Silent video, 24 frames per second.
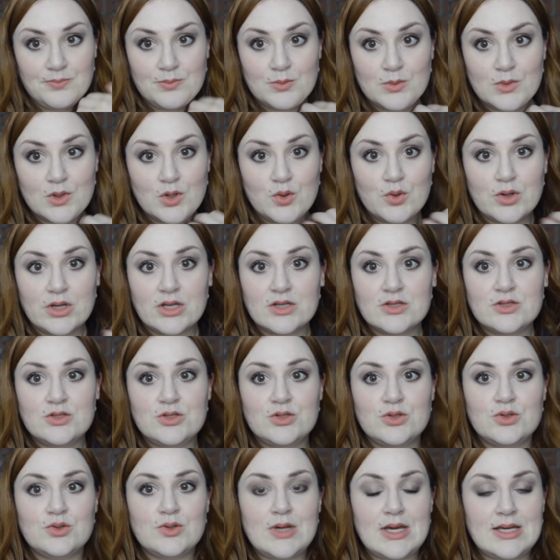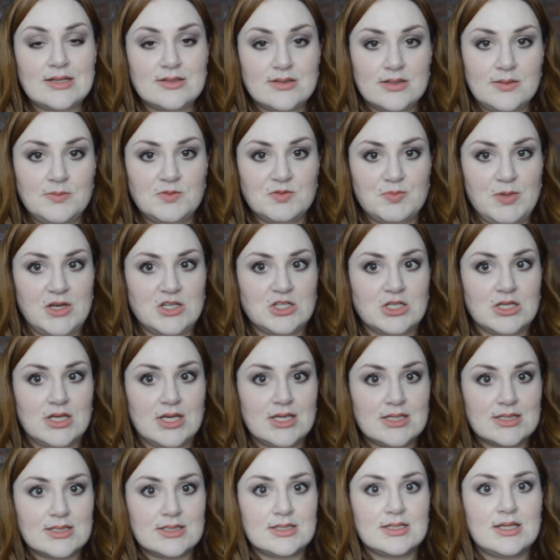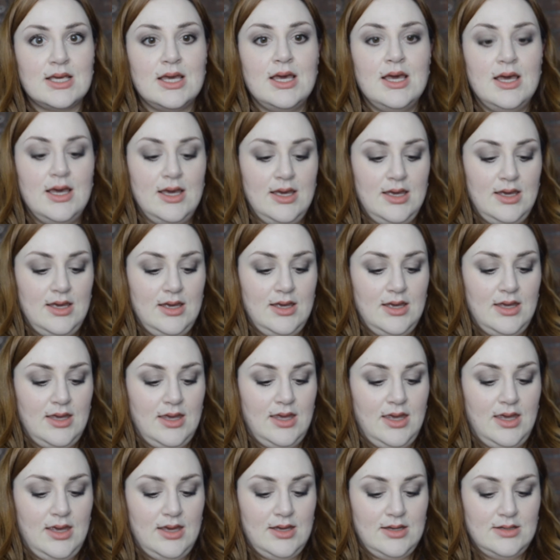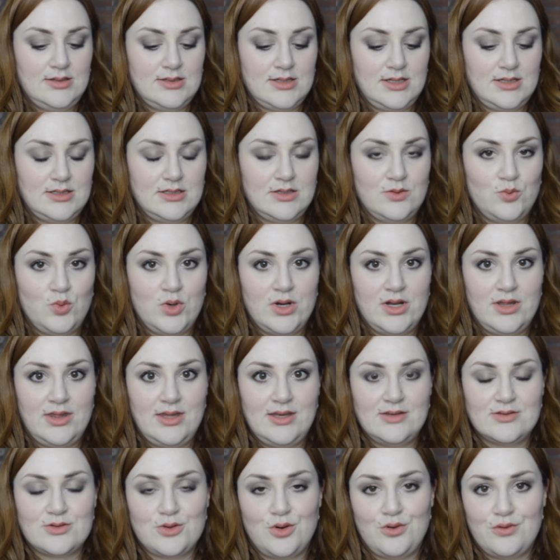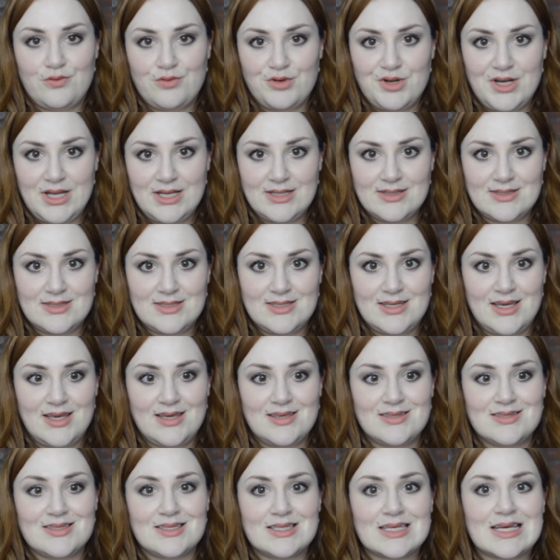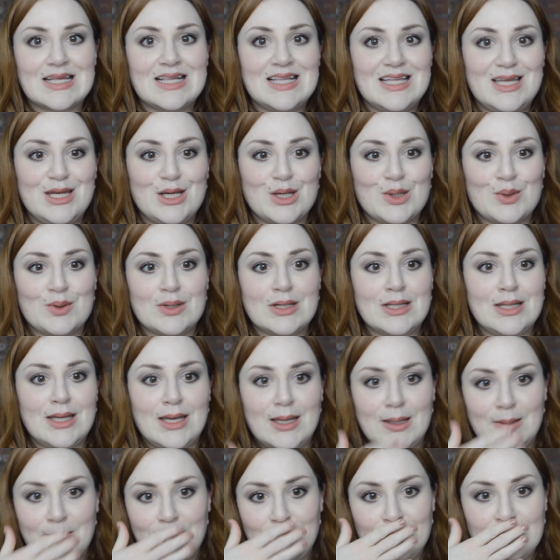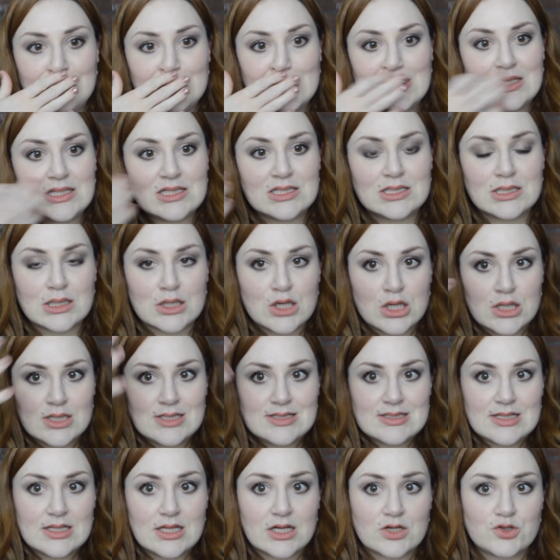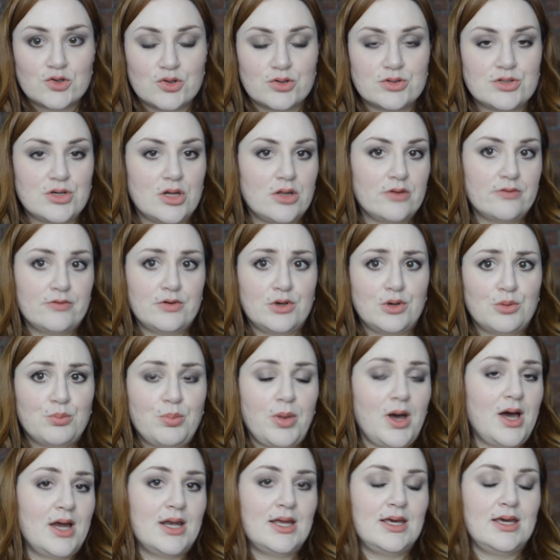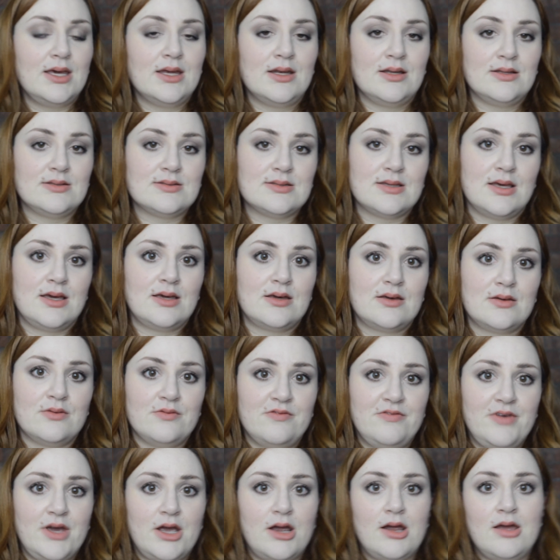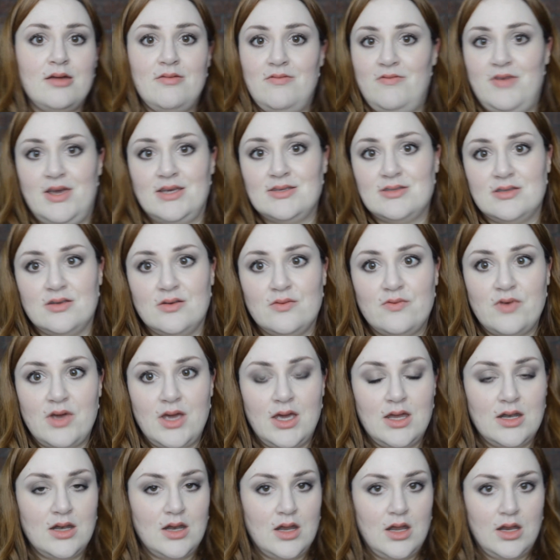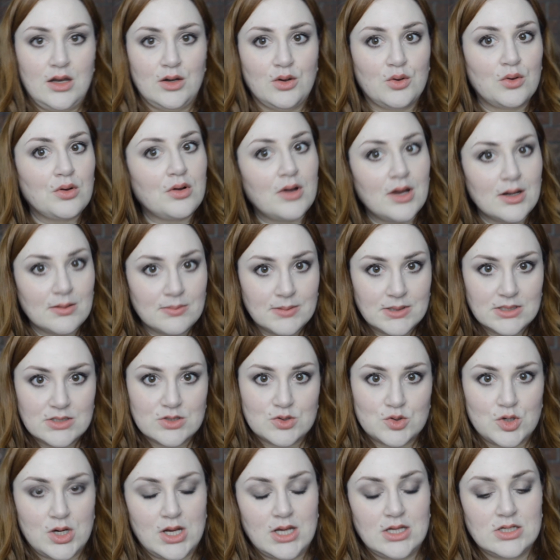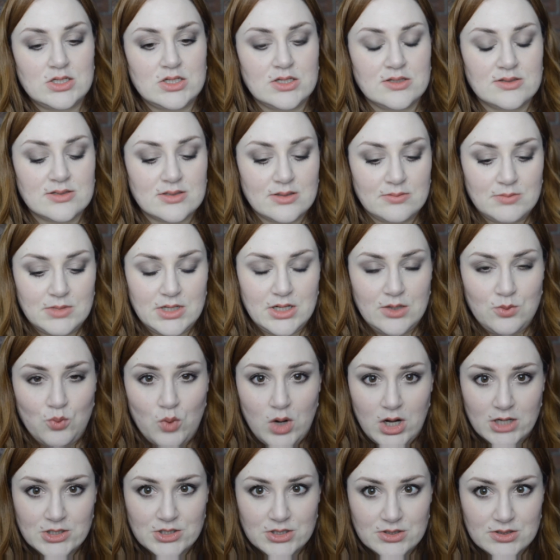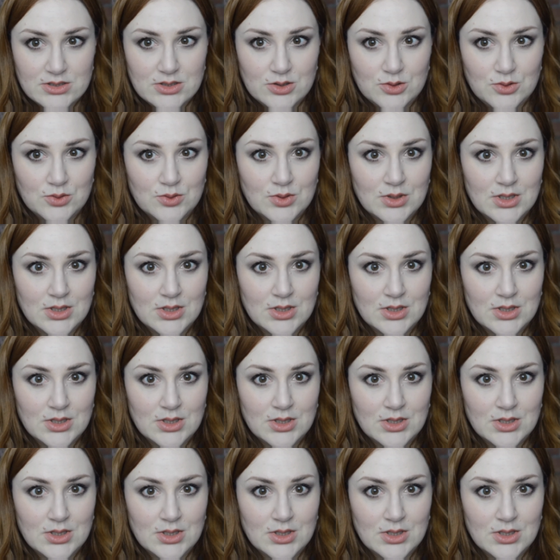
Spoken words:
going to a sleep specialist. And I did one of these overnight stays at the clinic where they stick all these electrodes all over your body, and it's like very invasive and incredibly strange, and somebody watches you